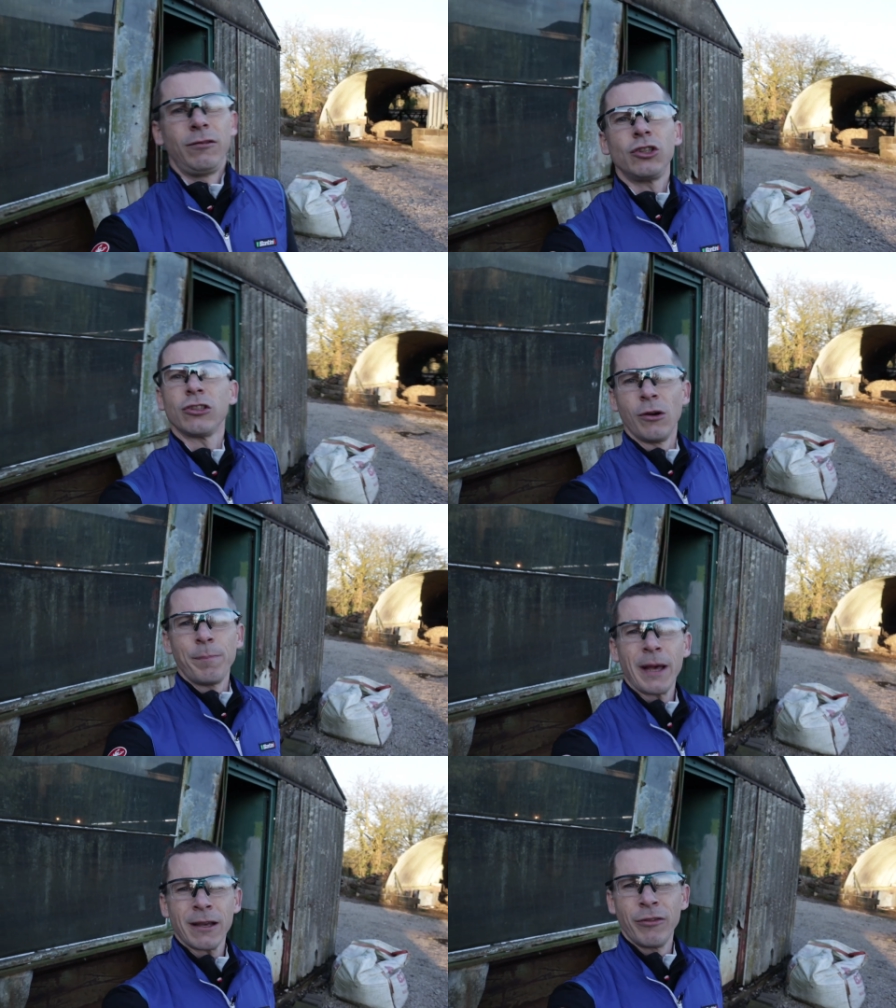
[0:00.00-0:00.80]
Just got
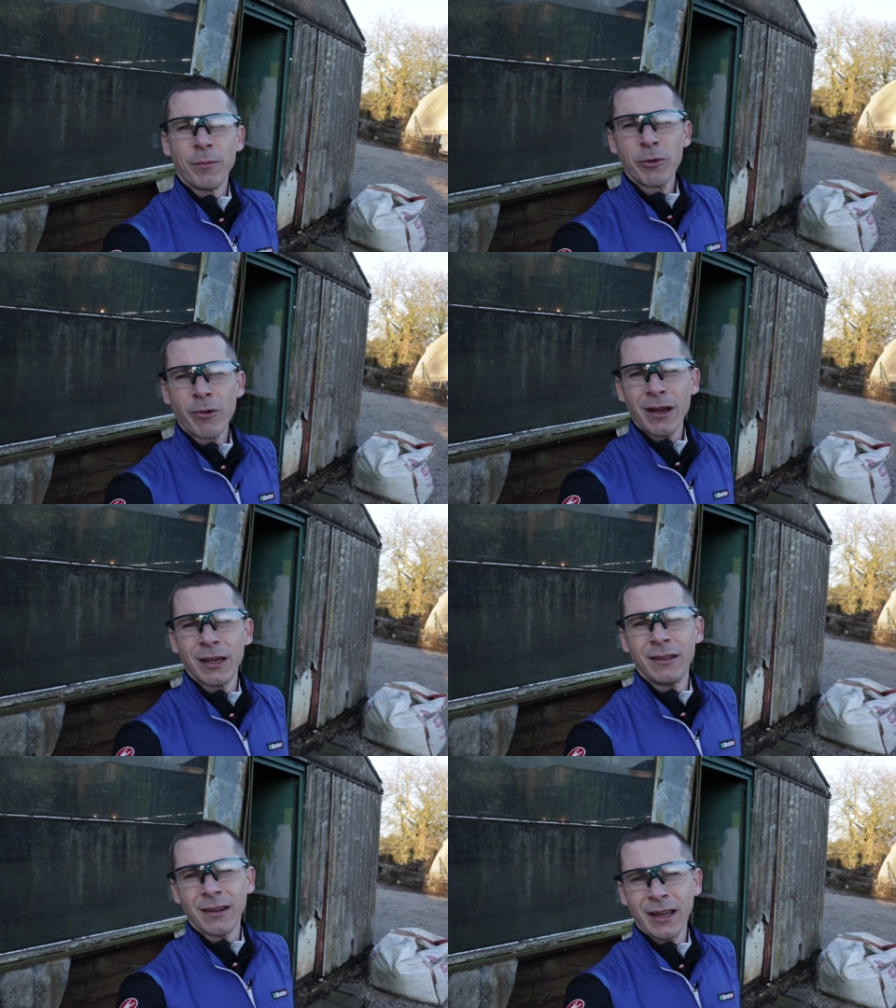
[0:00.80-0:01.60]
back from a
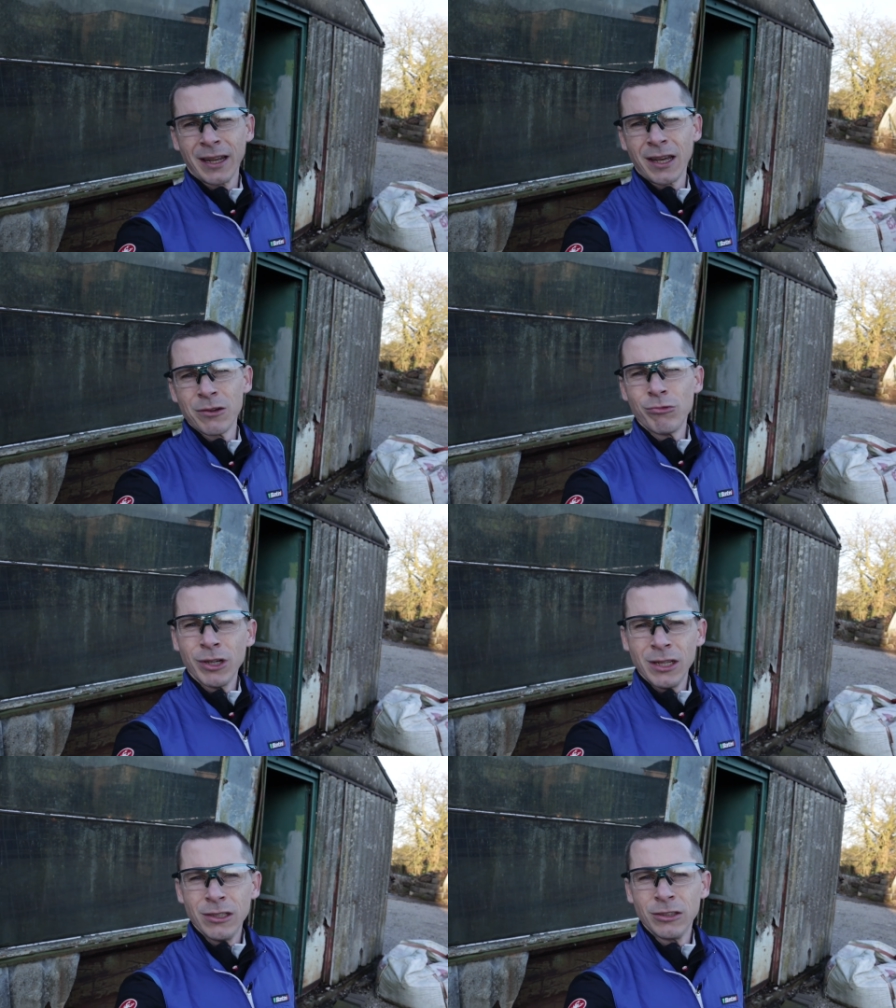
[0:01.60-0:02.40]
ride and I
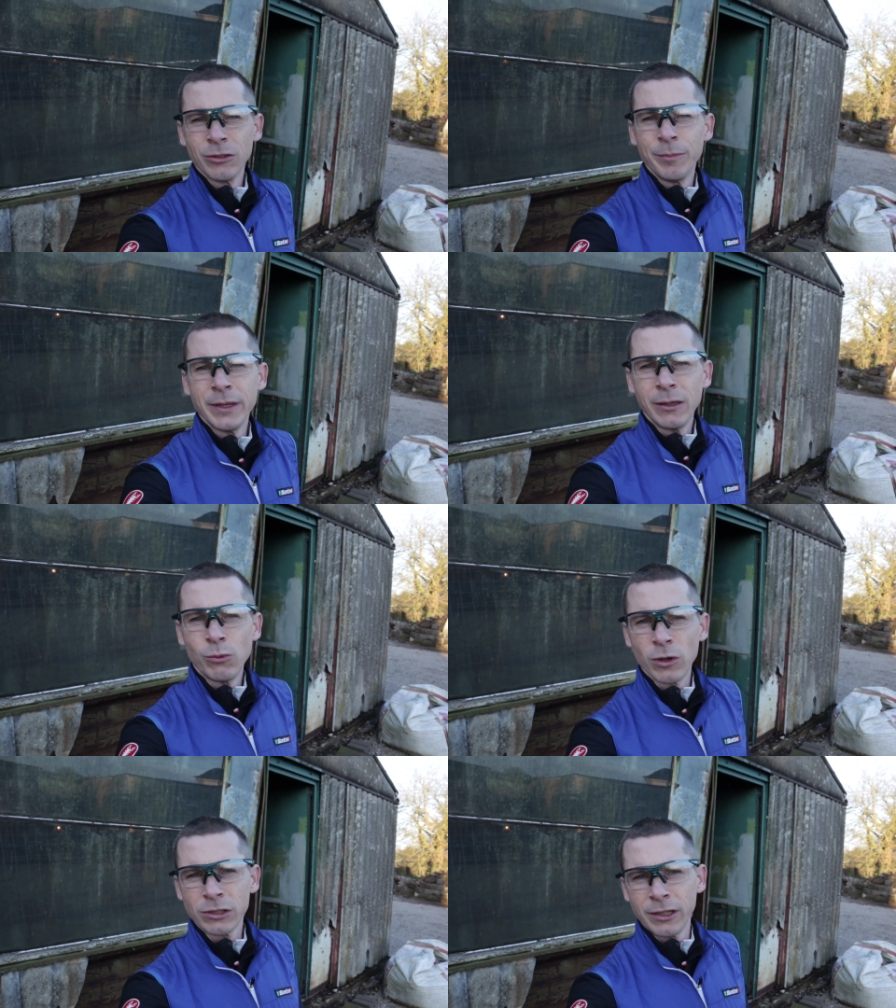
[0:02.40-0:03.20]
really should be
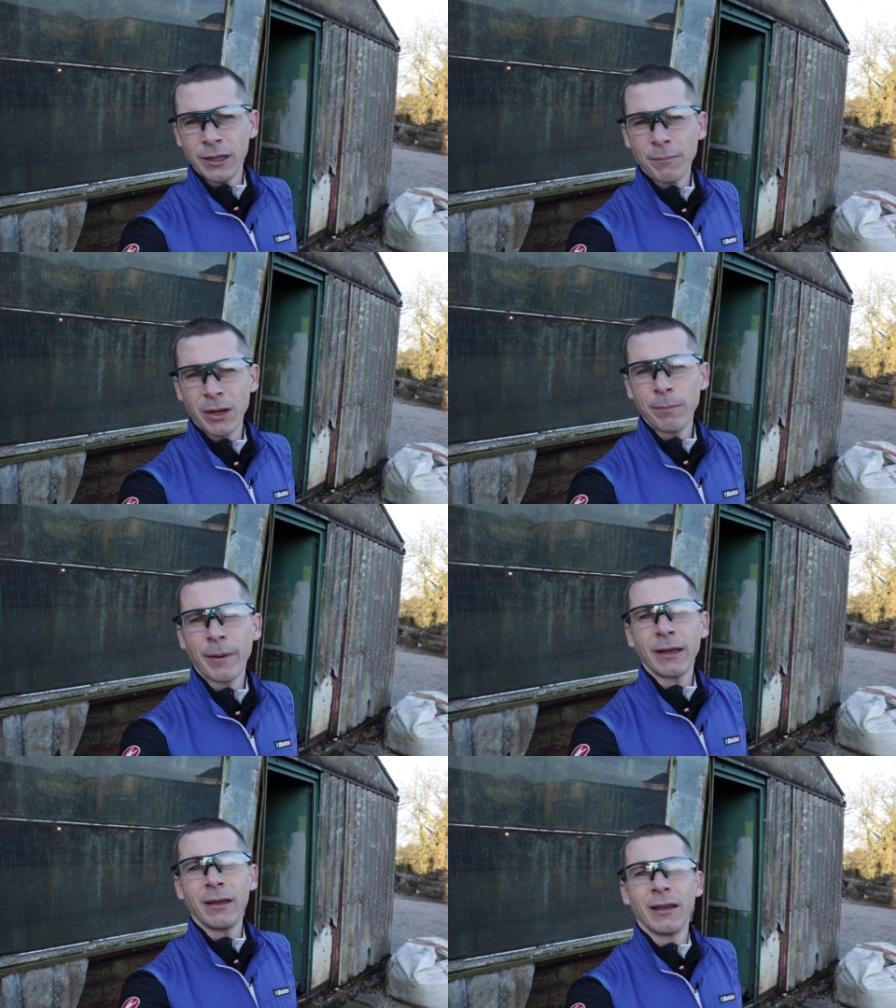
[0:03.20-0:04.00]
washing my
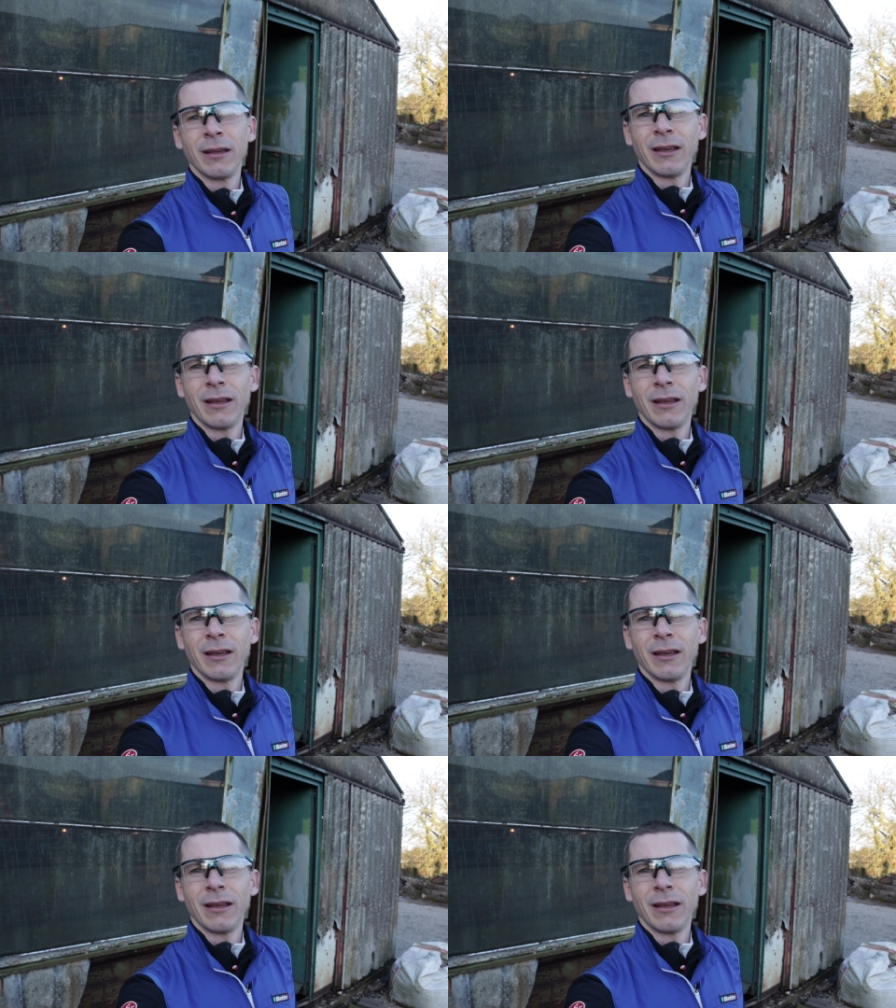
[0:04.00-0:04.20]
bike